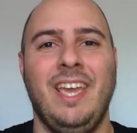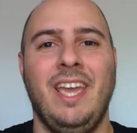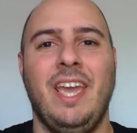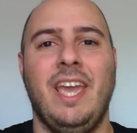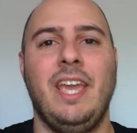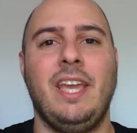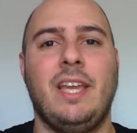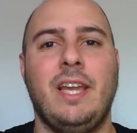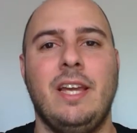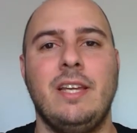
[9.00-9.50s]

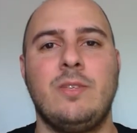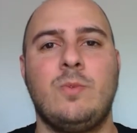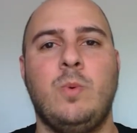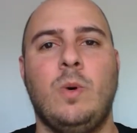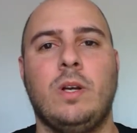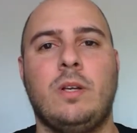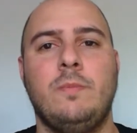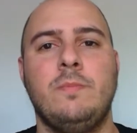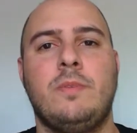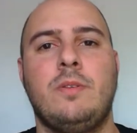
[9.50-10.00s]
Hey guys,
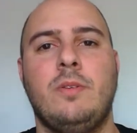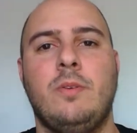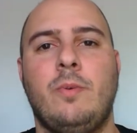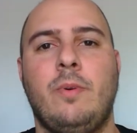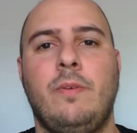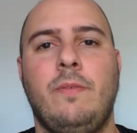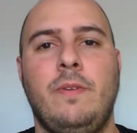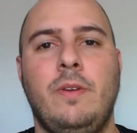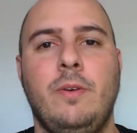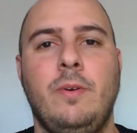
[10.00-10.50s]
welcome to the
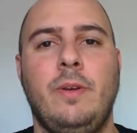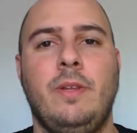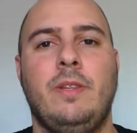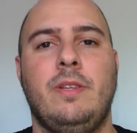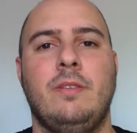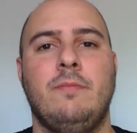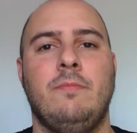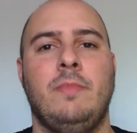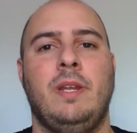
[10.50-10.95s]
review.